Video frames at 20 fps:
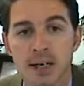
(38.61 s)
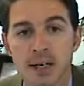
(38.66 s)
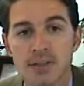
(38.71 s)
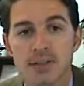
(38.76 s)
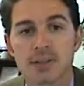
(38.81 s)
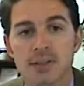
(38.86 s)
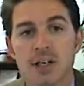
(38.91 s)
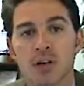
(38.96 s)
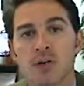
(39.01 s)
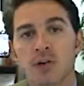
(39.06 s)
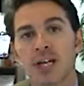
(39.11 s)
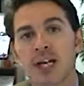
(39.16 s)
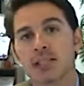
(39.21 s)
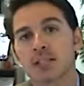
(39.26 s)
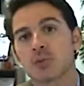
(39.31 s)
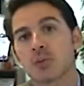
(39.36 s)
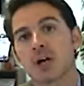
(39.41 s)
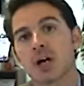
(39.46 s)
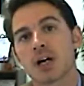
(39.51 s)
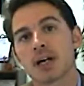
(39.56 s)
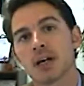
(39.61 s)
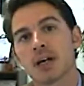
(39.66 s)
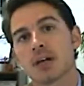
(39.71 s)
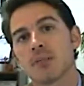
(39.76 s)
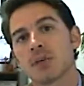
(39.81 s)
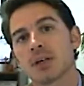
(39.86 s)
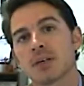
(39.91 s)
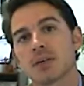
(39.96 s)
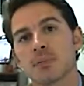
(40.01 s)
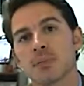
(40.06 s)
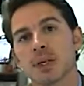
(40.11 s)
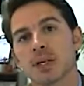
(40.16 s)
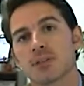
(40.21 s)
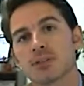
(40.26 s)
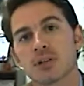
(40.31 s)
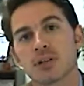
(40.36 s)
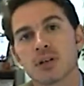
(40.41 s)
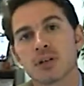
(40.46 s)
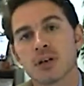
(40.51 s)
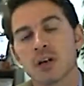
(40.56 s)
So that's where I come into the
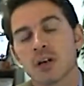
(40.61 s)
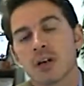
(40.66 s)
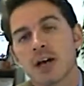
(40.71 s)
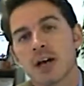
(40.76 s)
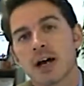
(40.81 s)
picture.